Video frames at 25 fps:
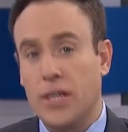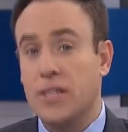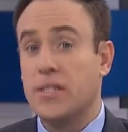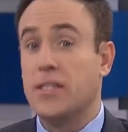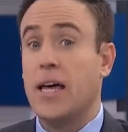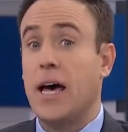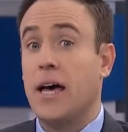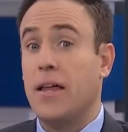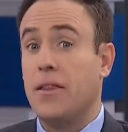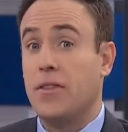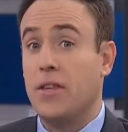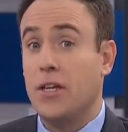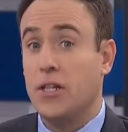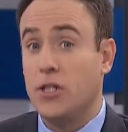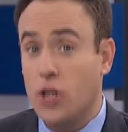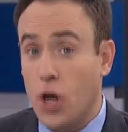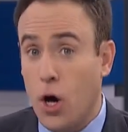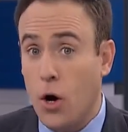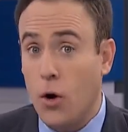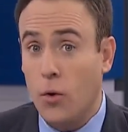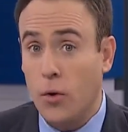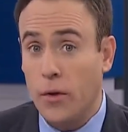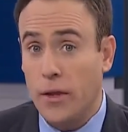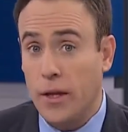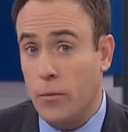Is that the
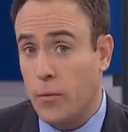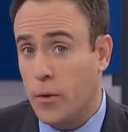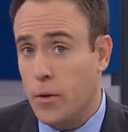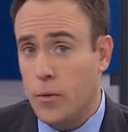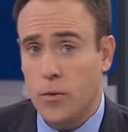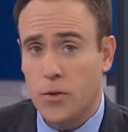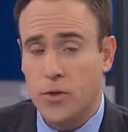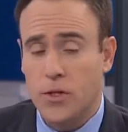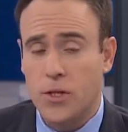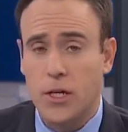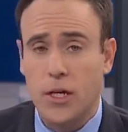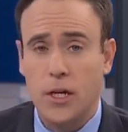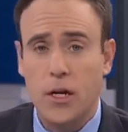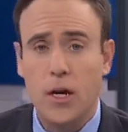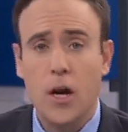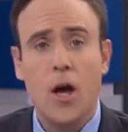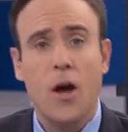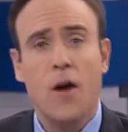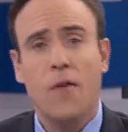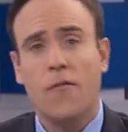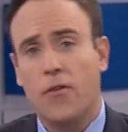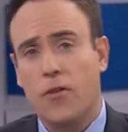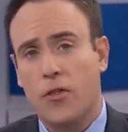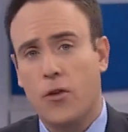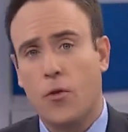tone that we will see
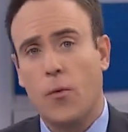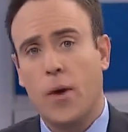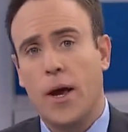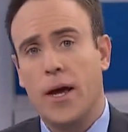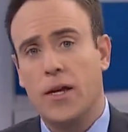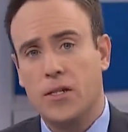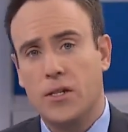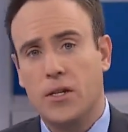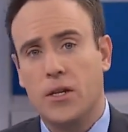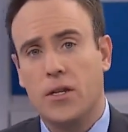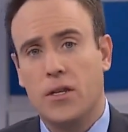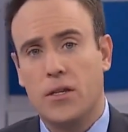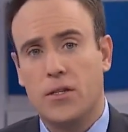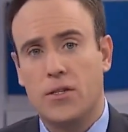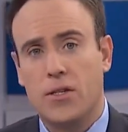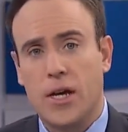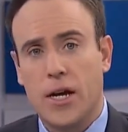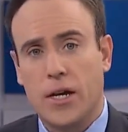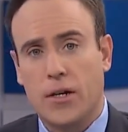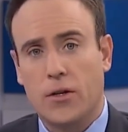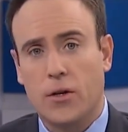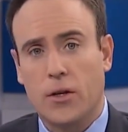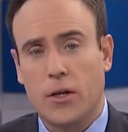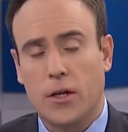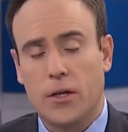for the rest of the
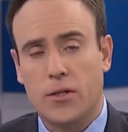sector?